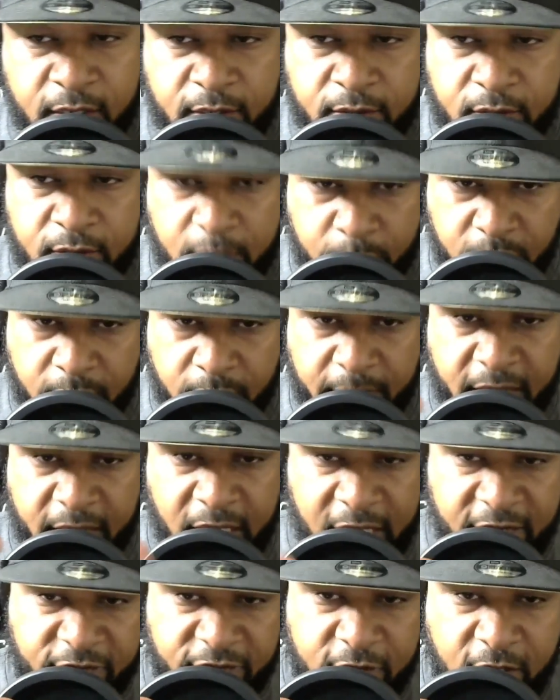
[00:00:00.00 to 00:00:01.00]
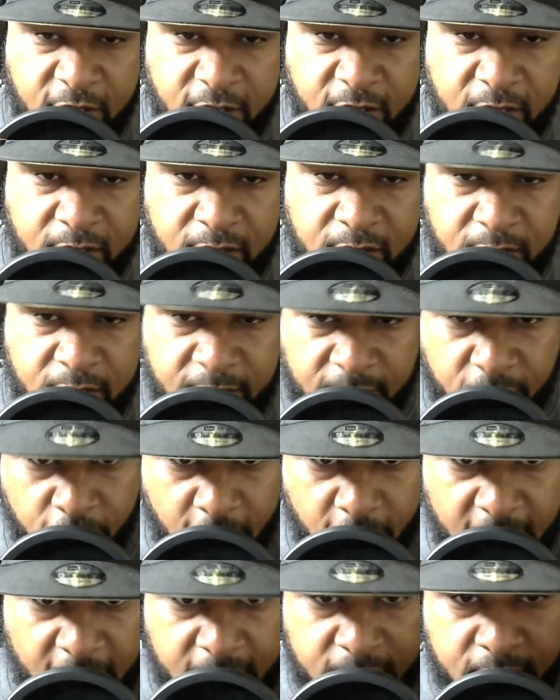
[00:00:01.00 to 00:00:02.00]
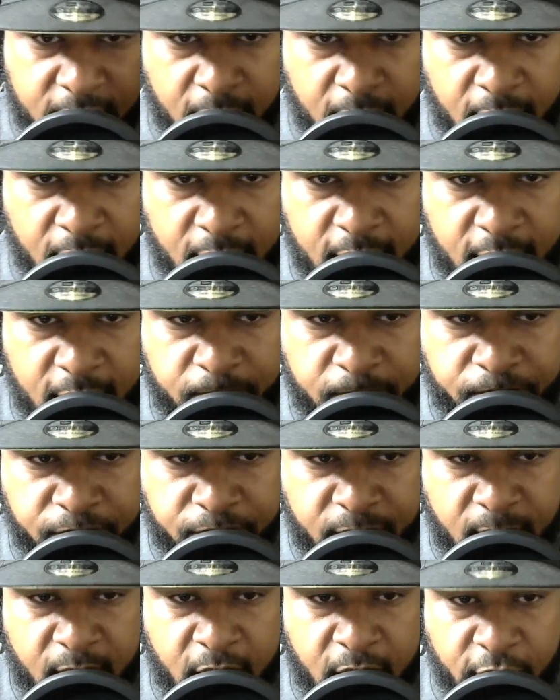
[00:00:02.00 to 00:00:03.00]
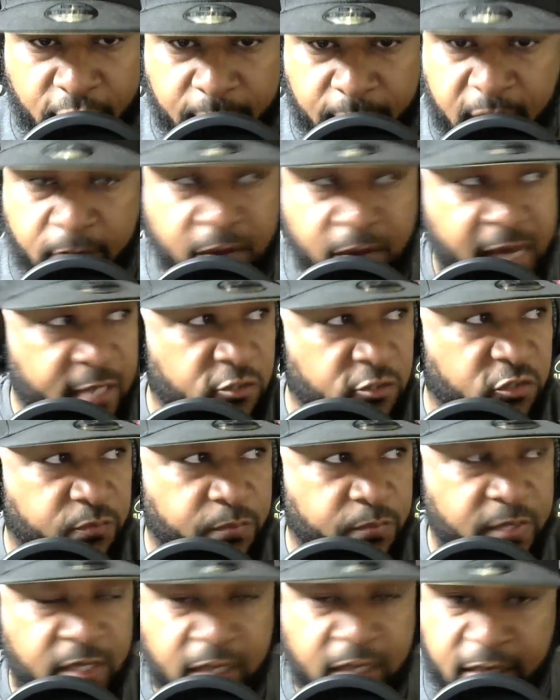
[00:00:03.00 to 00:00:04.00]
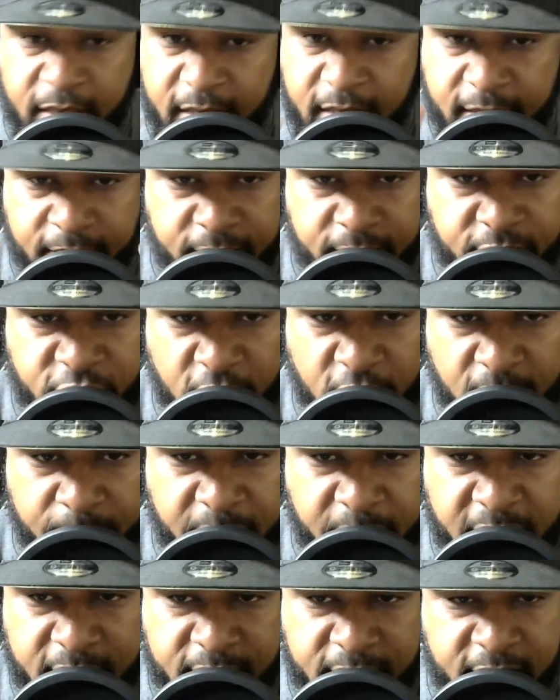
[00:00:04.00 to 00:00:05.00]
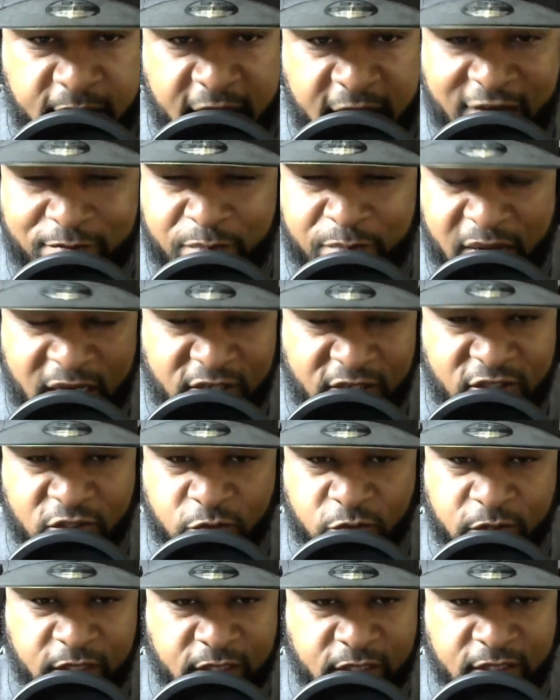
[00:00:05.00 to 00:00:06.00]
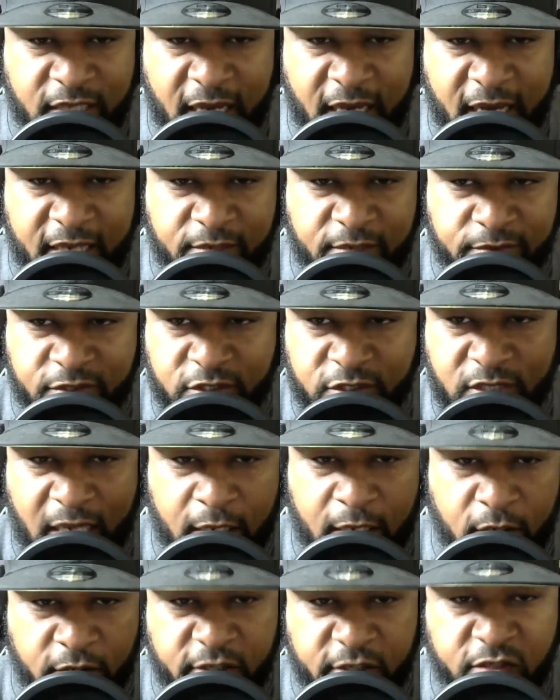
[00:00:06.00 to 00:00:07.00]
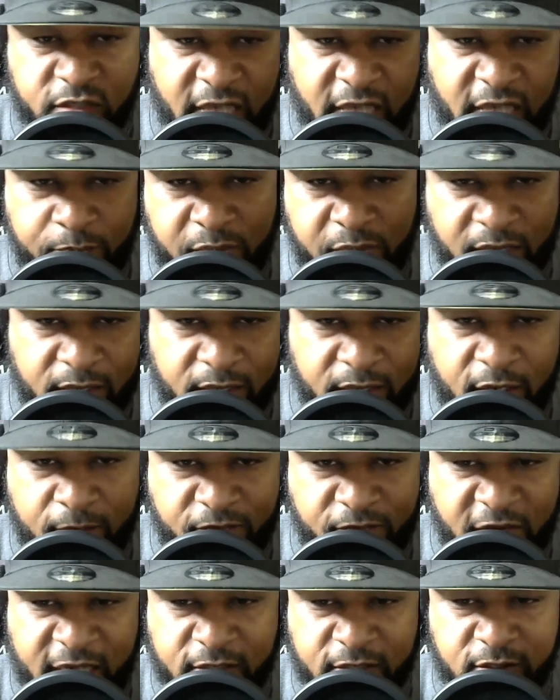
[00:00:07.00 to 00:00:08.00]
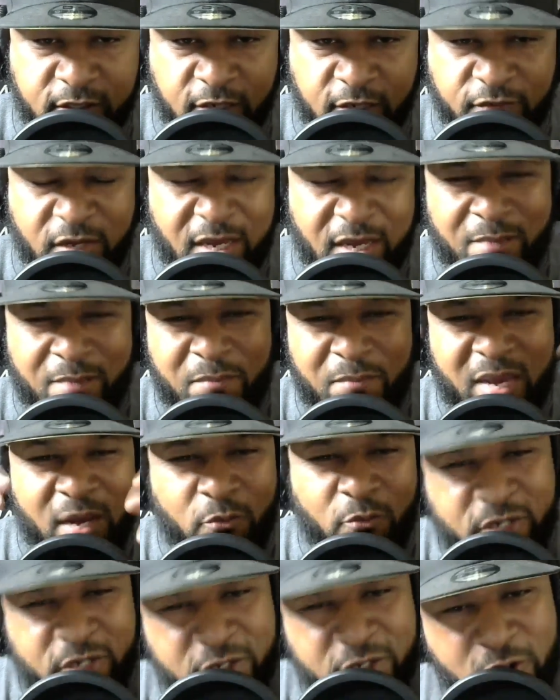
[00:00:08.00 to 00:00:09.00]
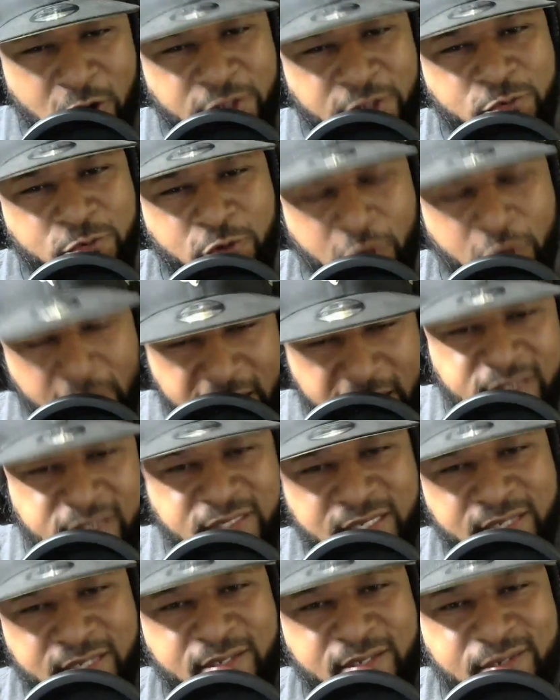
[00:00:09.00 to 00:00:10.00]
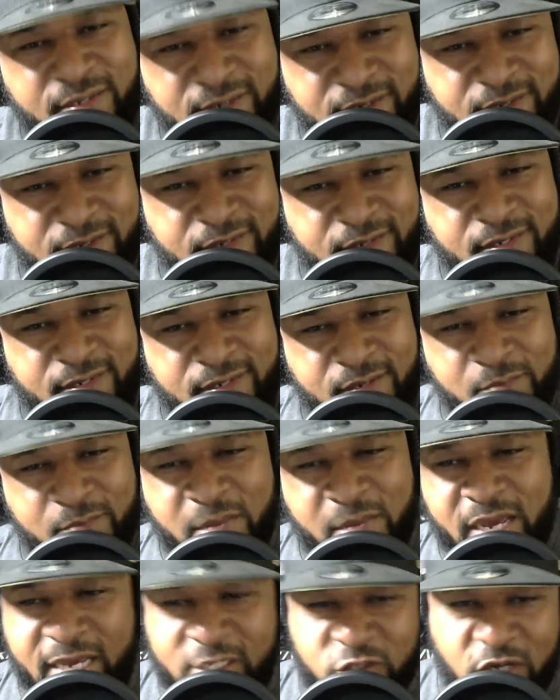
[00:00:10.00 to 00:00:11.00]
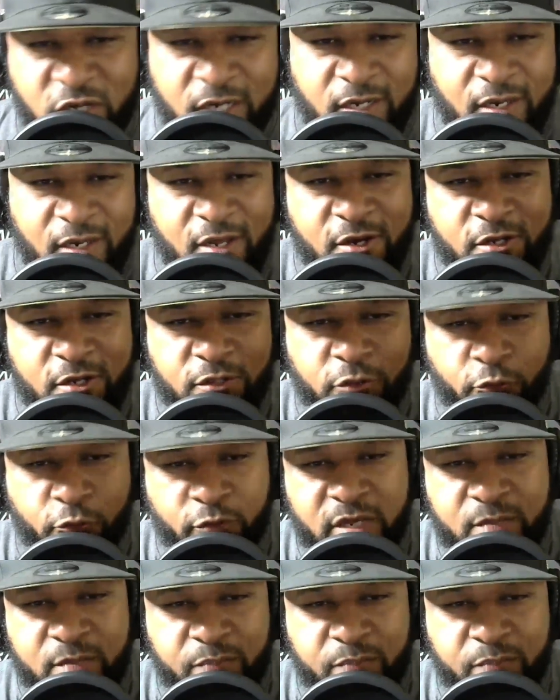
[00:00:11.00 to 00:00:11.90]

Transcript: They put him at left guard, then right guard. And remember, Andrus Peat and Sean Payton didn't have patience with this guy. He was just like, oh, he's not picking it up fast enough. Man, what are you crazy? The man trying to learn three